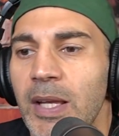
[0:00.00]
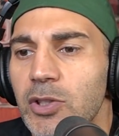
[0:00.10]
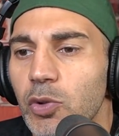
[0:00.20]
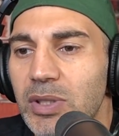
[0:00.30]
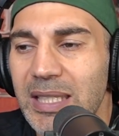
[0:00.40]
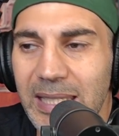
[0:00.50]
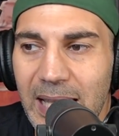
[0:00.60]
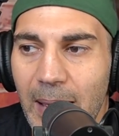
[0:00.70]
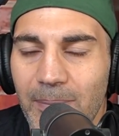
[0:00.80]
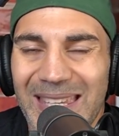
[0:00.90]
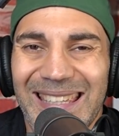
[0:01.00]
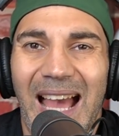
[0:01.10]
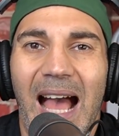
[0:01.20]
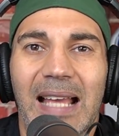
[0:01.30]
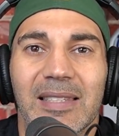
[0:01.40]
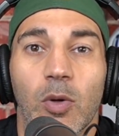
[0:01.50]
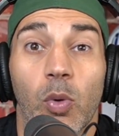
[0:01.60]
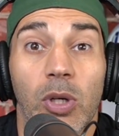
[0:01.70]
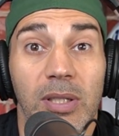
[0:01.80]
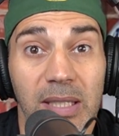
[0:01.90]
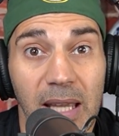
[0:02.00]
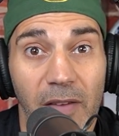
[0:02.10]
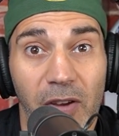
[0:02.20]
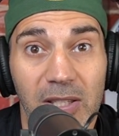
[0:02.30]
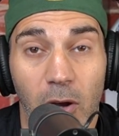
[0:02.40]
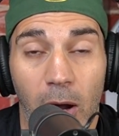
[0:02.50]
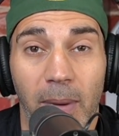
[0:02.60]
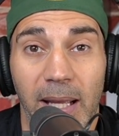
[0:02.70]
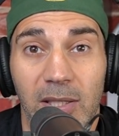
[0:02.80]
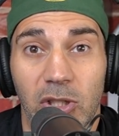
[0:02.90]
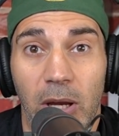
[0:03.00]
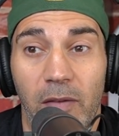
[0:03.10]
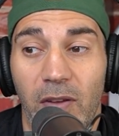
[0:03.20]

So DM me, guys, the word DFS on my Instagram,